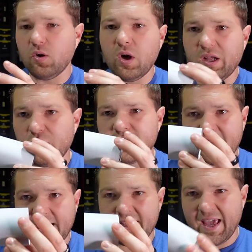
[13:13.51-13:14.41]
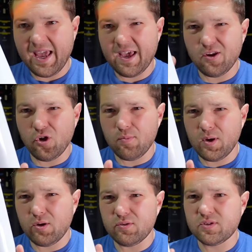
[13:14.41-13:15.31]
Looks like a can
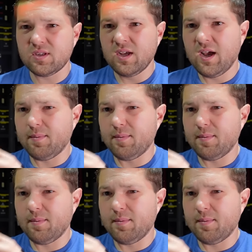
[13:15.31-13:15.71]
almost.